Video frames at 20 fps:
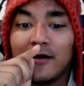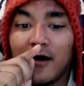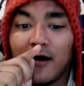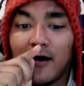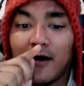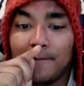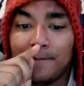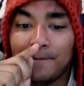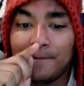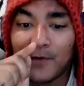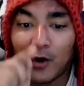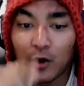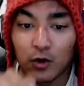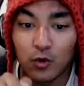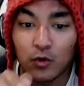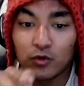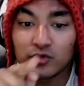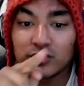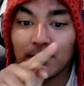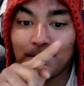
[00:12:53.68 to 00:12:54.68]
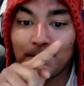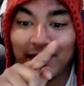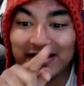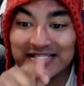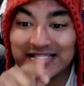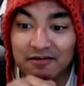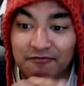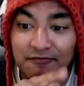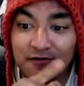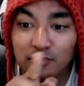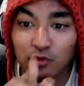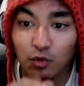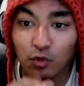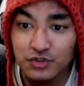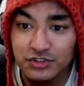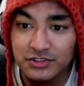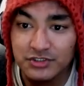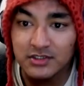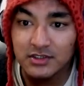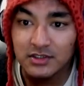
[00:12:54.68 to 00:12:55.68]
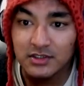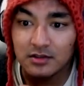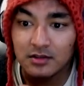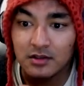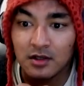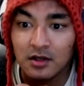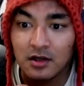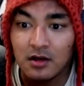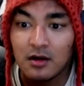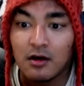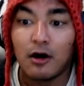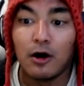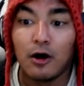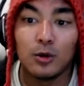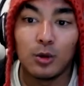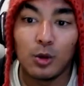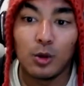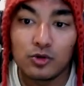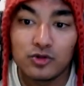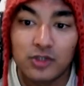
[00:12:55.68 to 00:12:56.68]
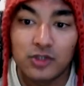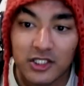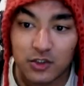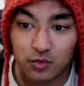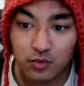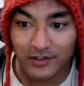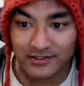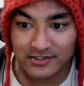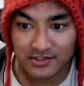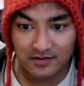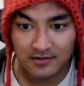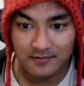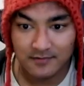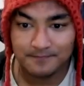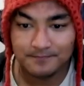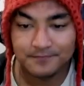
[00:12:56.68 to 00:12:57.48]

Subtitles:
along the Pacific Ocean along the equator.